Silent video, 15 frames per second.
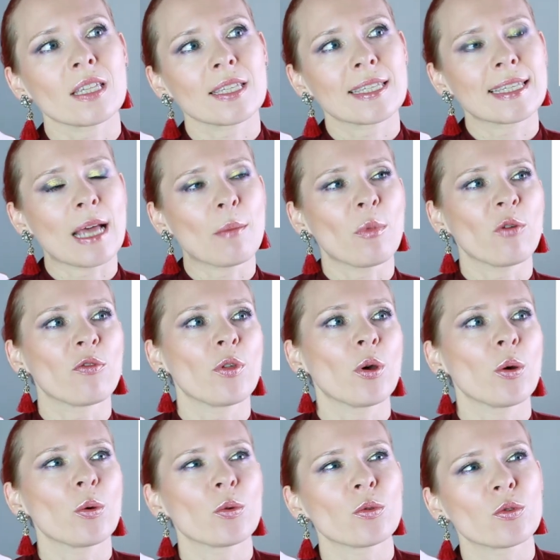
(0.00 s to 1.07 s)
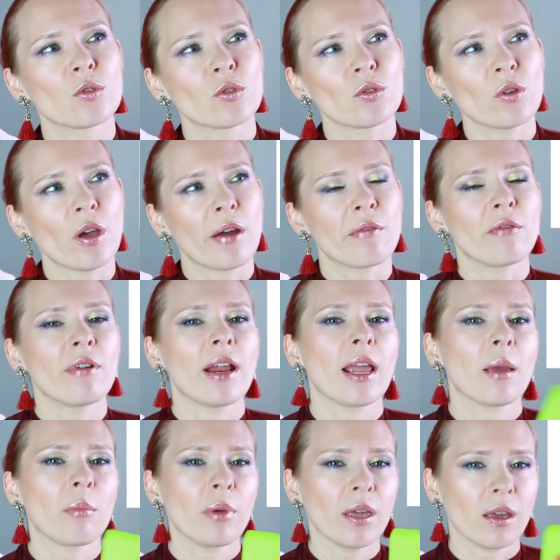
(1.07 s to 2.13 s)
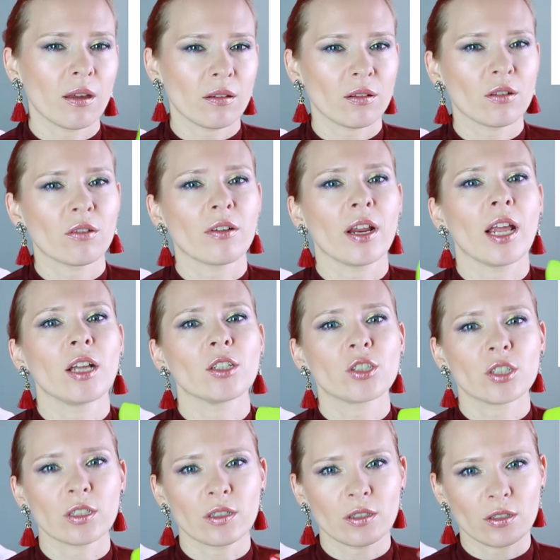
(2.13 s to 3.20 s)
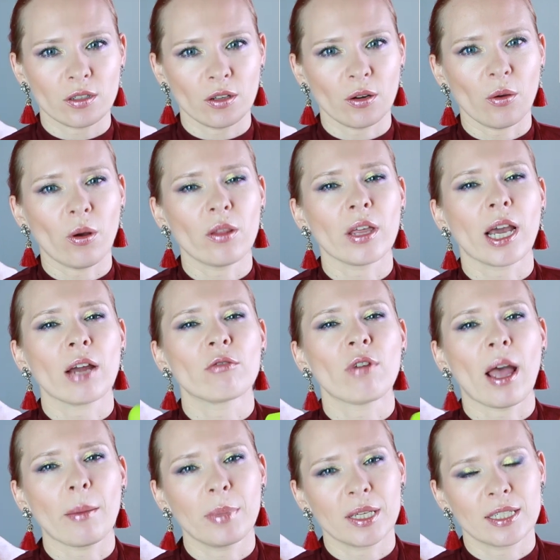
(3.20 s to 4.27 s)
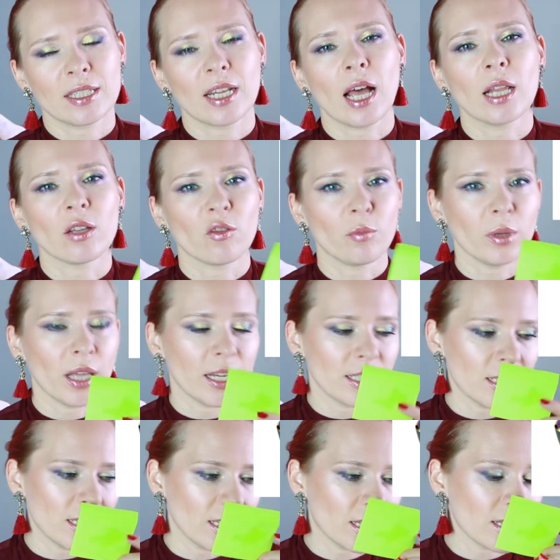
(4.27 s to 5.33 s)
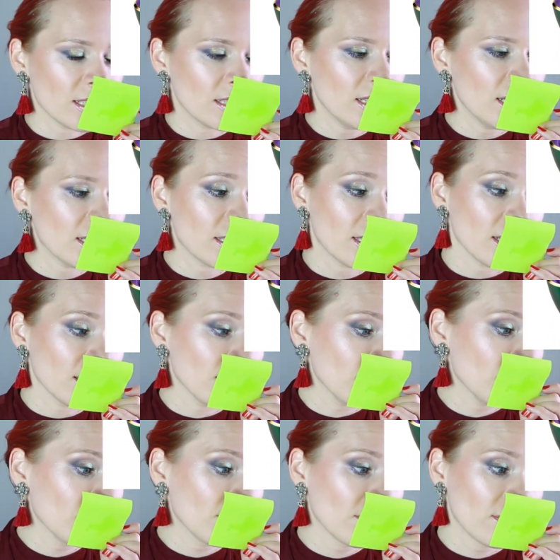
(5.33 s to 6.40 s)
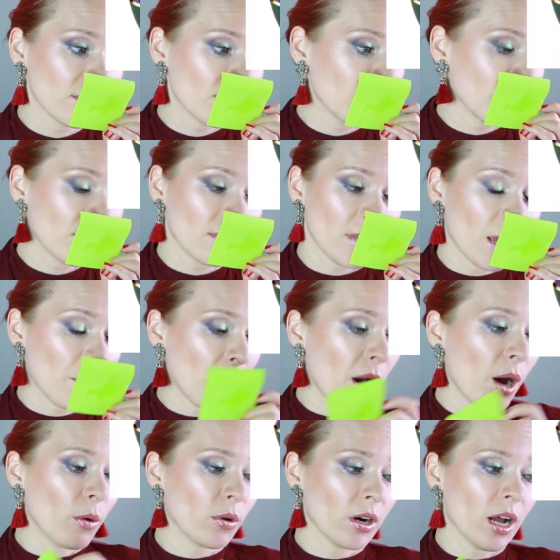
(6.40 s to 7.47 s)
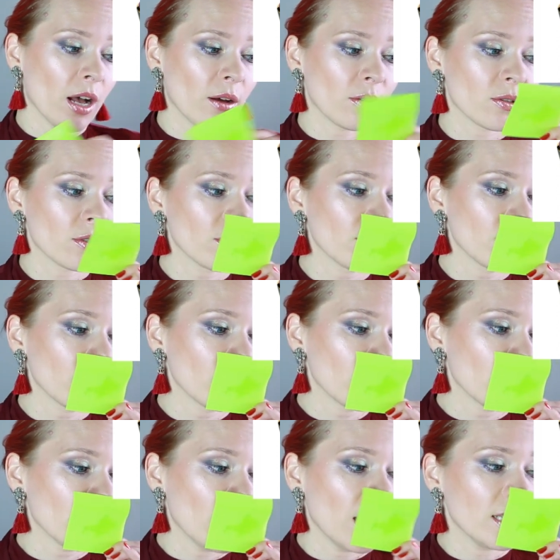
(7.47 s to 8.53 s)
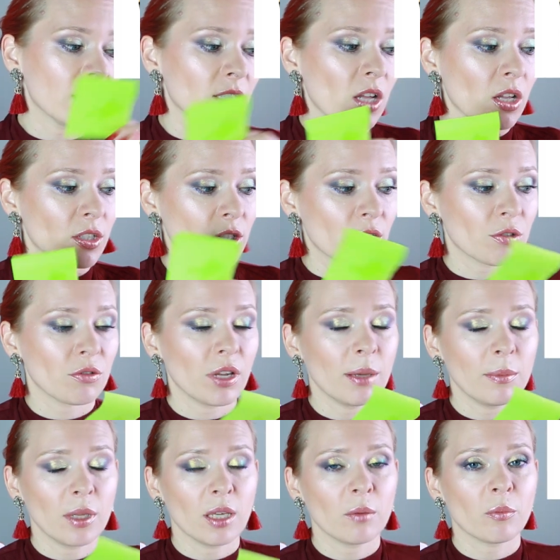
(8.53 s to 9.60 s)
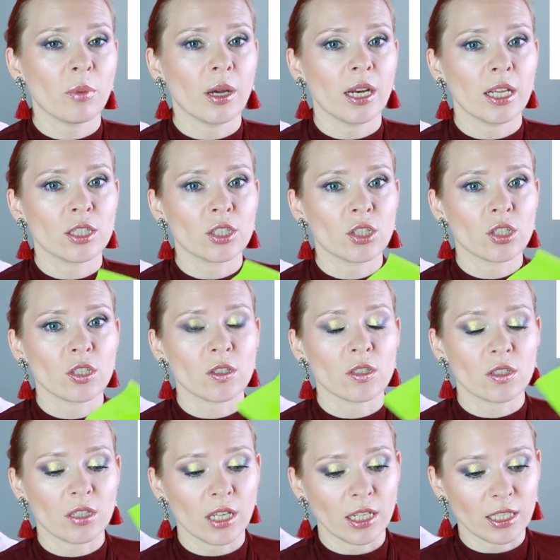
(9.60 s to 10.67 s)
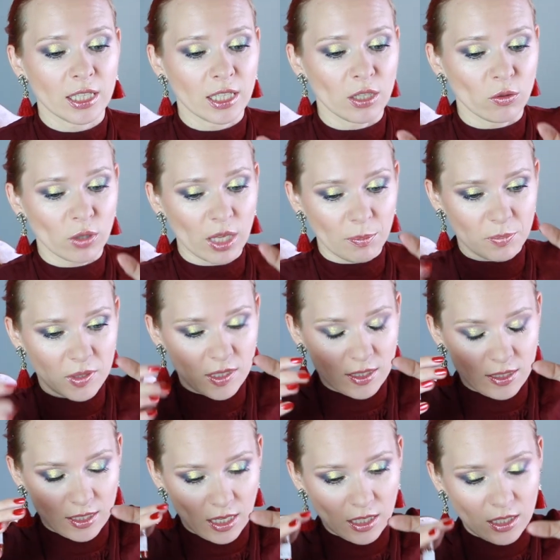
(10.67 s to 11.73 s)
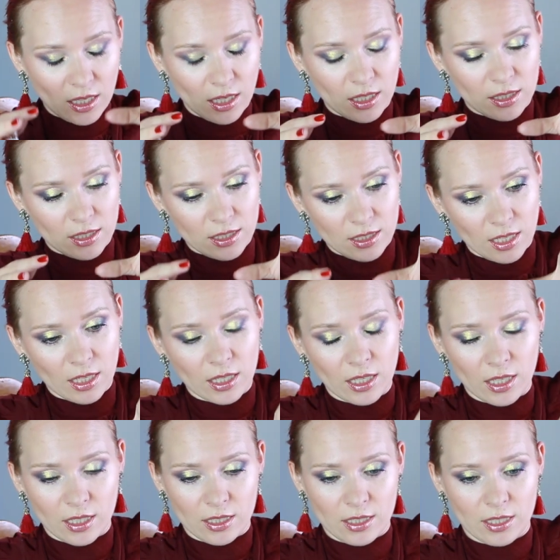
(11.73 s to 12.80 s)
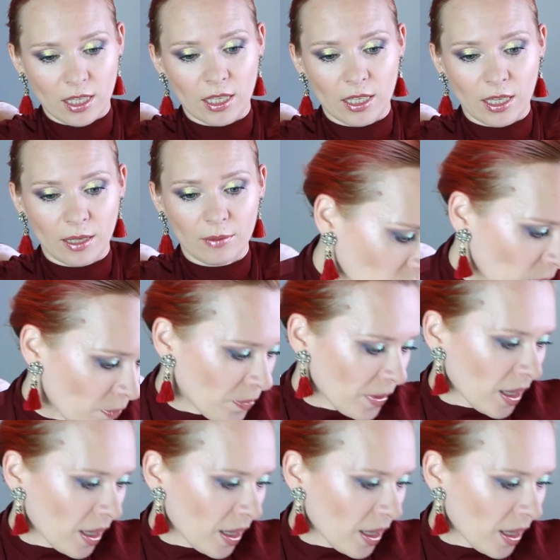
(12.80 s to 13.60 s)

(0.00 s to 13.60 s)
some of those Arabian creations, you know, like Arabic style of blending, because this is a powerhouse. It's not screaming, but it's just, it, you keep sinking and sinking and sinking. So